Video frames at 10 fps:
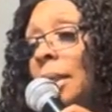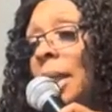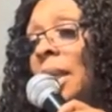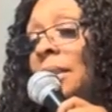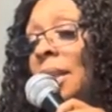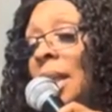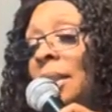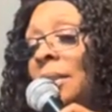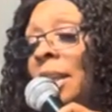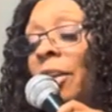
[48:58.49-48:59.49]
He's,
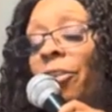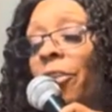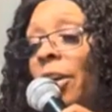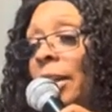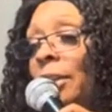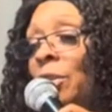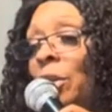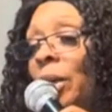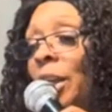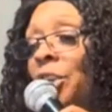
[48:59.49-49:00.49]
he's different. You
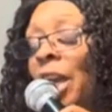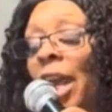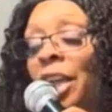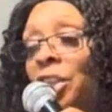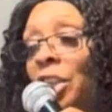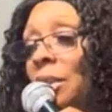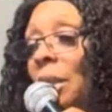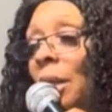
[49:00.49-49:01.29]
know, he changes.